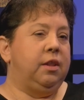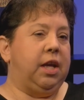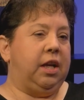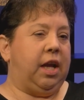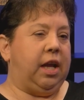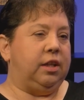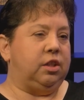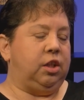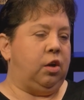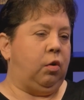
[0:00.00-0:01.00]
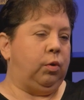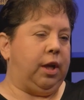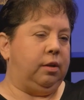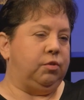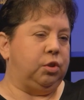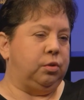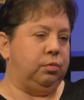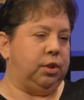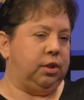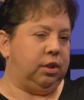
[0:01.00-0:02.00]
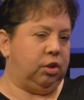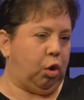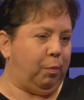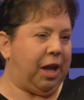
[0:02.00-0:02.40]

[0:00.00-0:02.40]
Then I had to, you know, kind of go